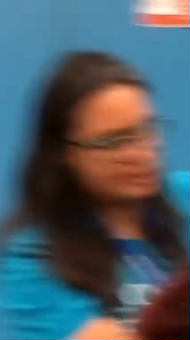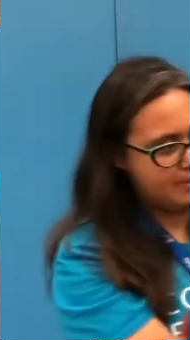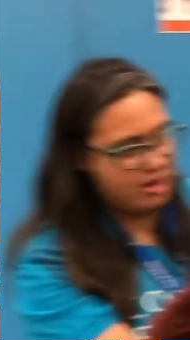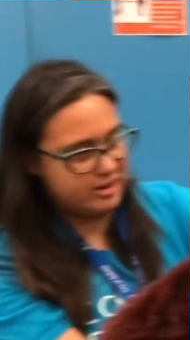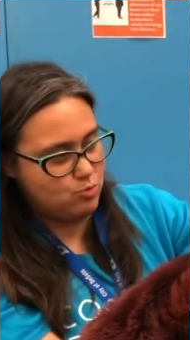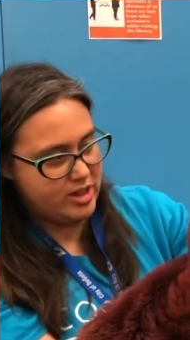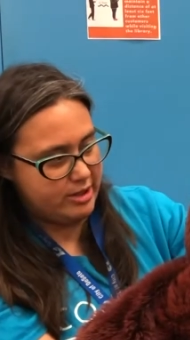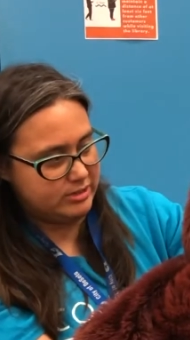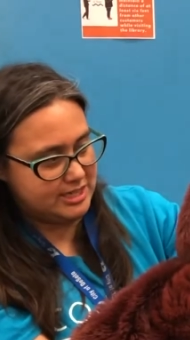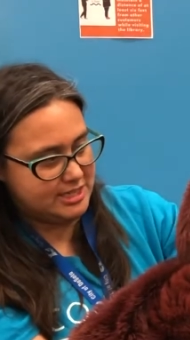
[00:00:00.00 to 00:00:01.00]
about it while I
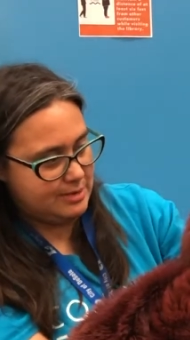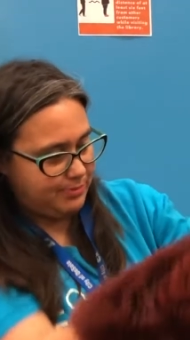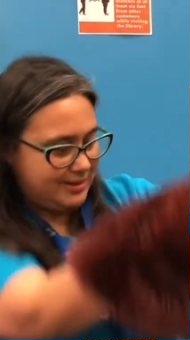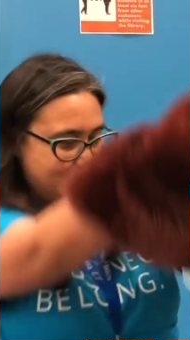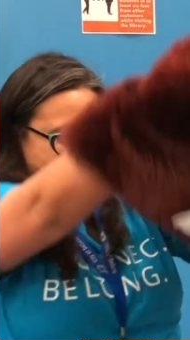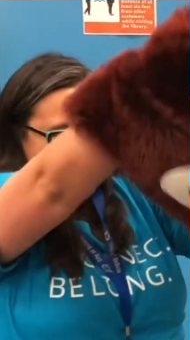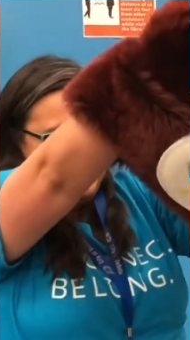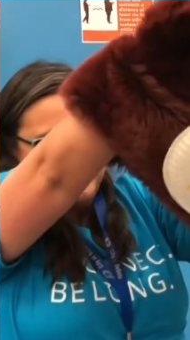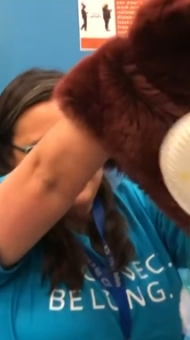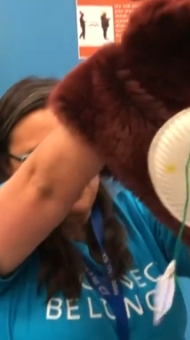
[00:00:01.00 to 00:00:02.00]
was asleep.
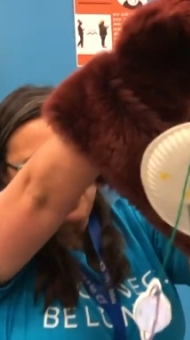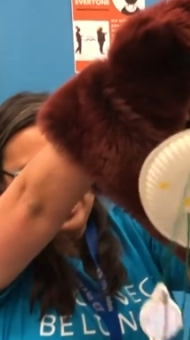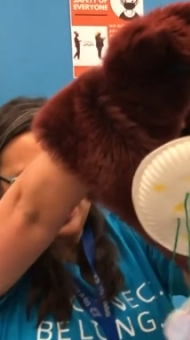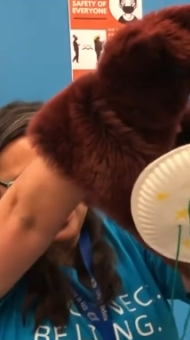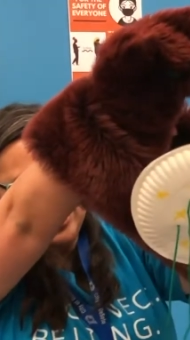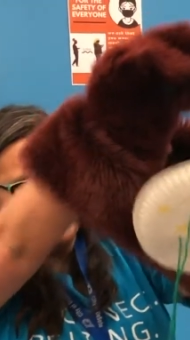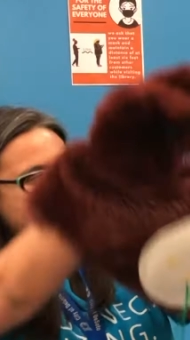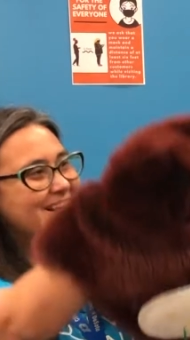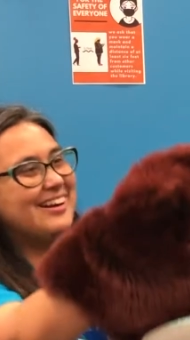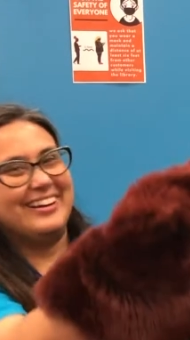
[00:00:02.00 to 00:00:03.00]
Doesn't it look really good?
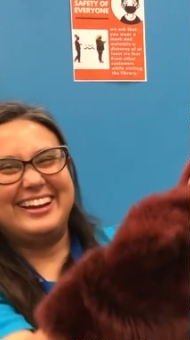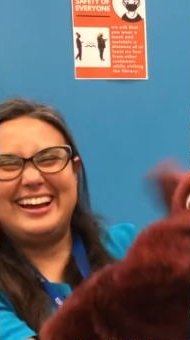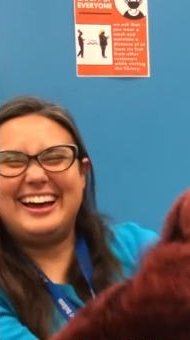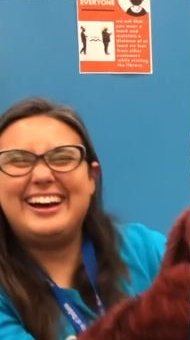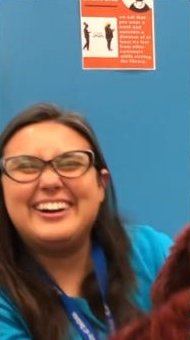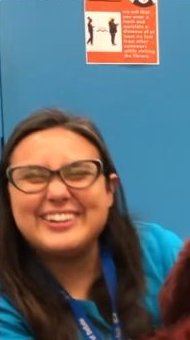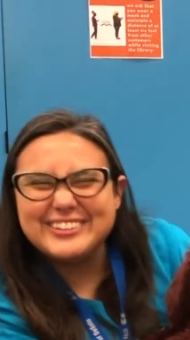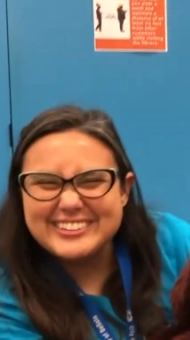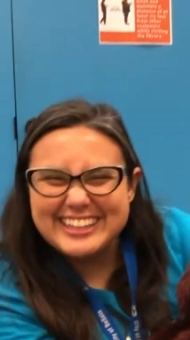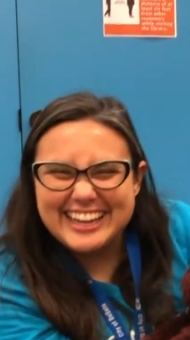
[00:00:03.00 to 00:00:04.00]

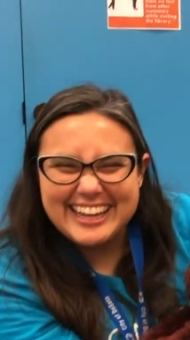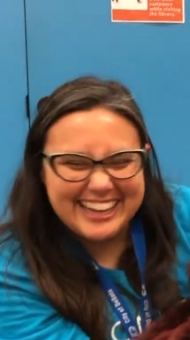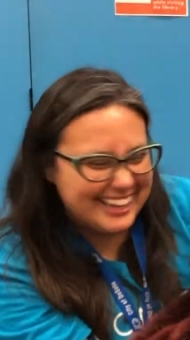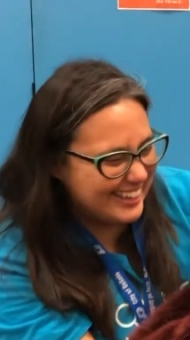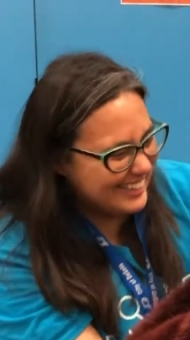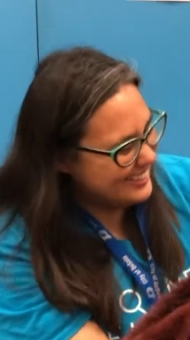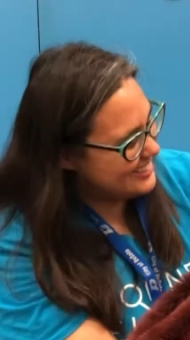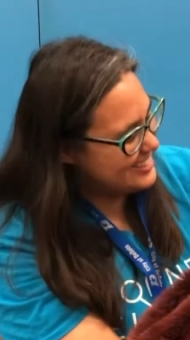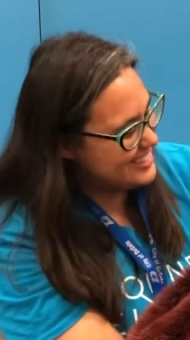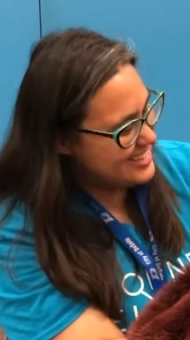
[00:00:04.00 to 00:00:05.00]

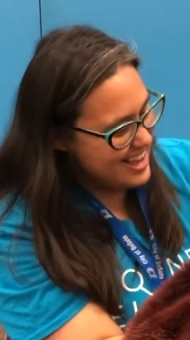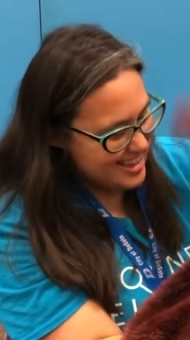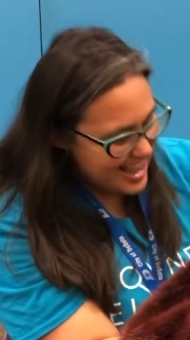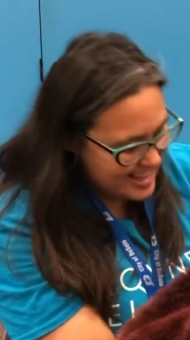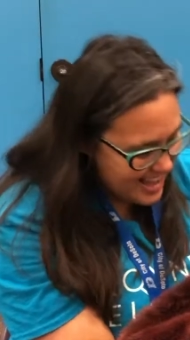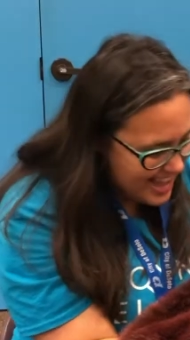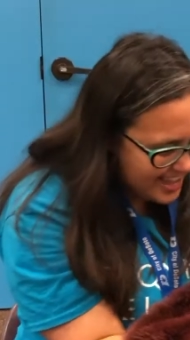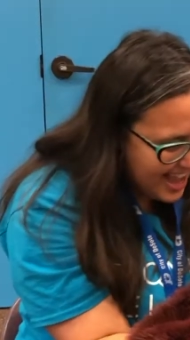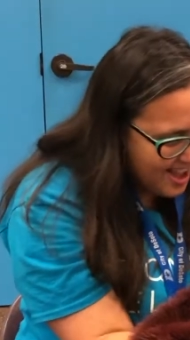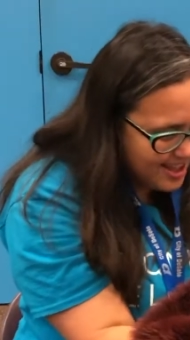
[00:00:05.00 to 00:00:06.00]
Otis!
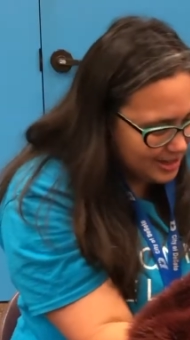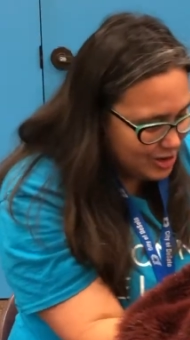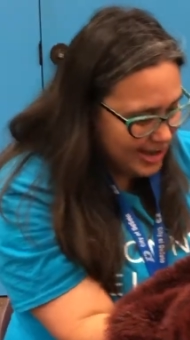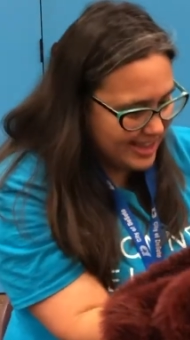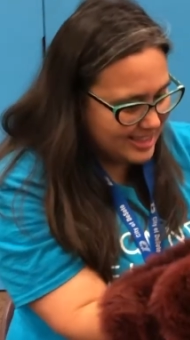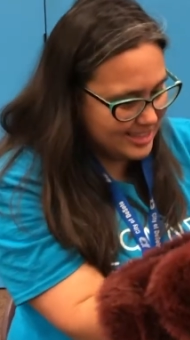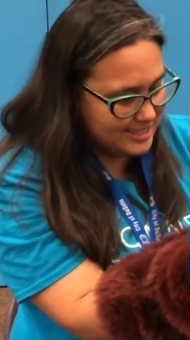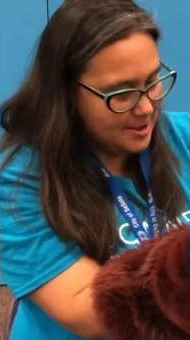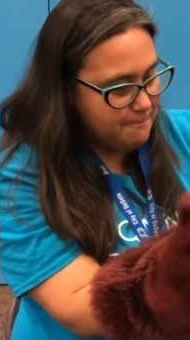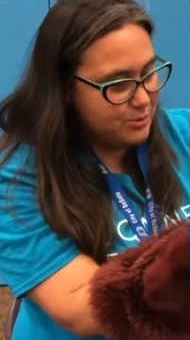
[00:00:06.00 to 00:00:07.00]
Yeah. Look at this.
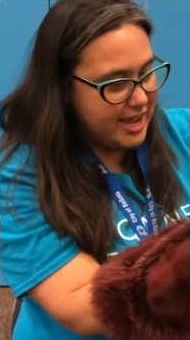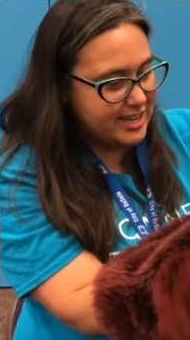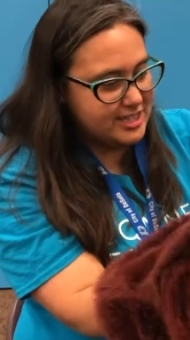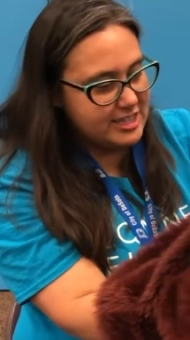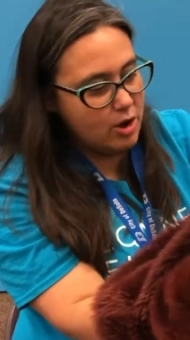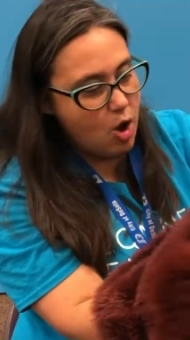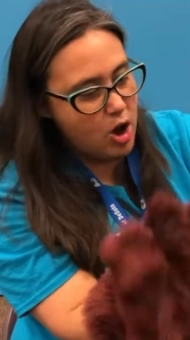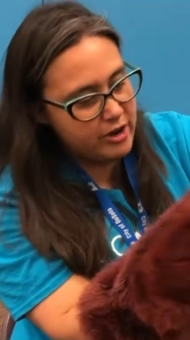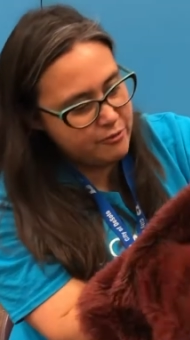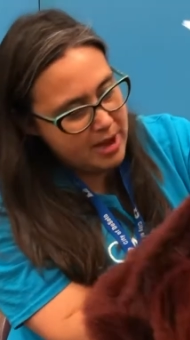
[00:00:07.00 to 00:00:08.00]
You can see
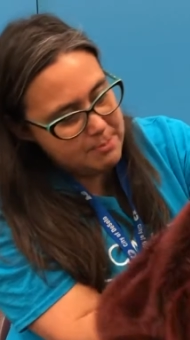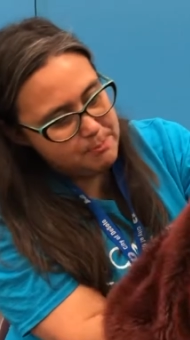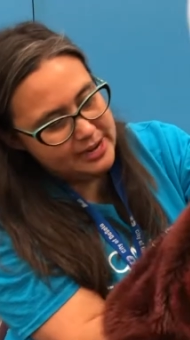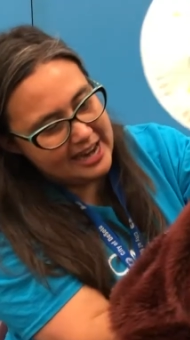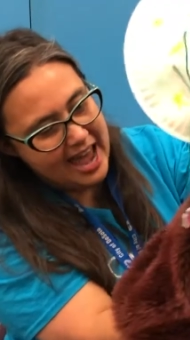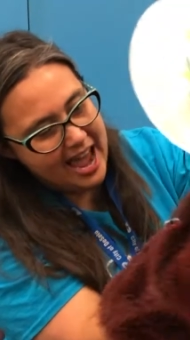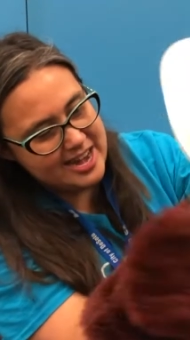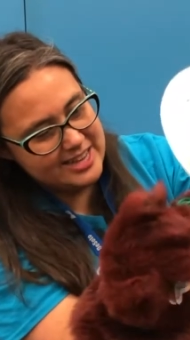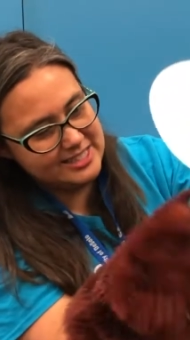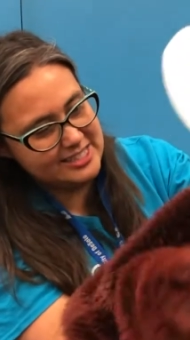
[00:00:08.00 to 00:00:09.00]
all of my
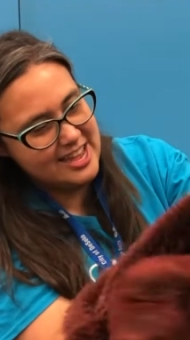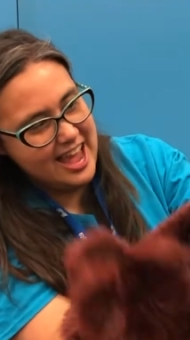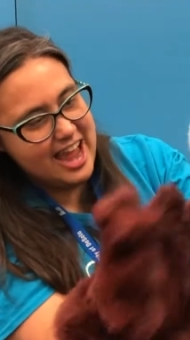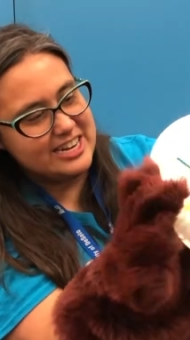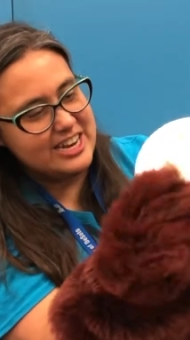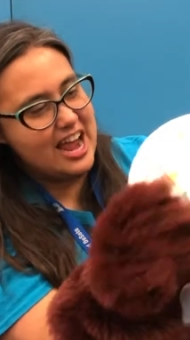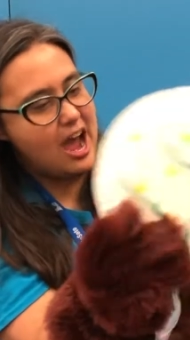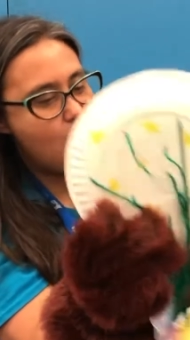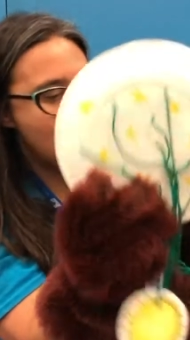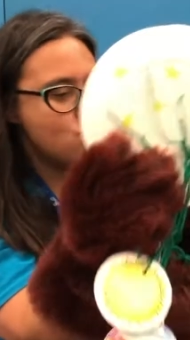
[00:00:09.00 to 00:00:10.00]
planets. And
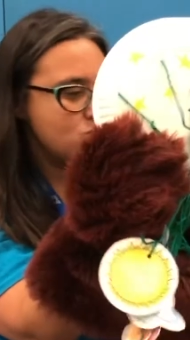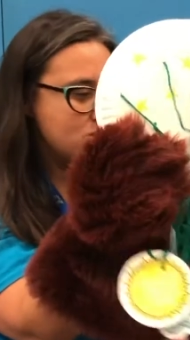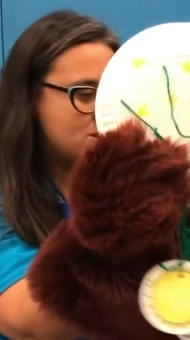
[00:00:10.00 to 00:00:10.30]
now